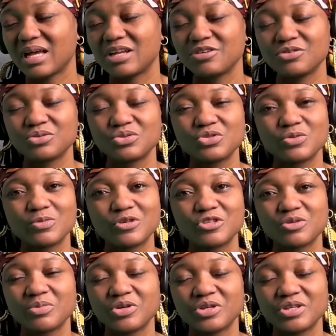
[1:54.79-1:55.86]
I don't know too
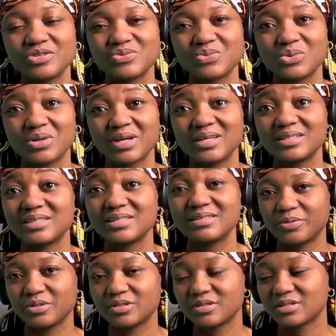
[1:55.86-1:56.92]
much about his work,
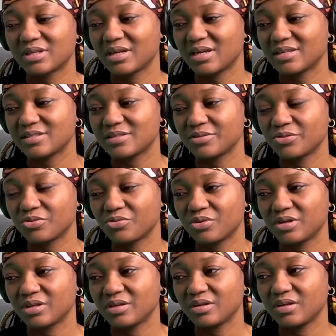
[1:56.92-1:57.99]
but Carson
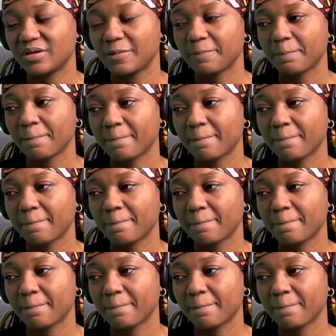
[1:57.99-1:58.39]
already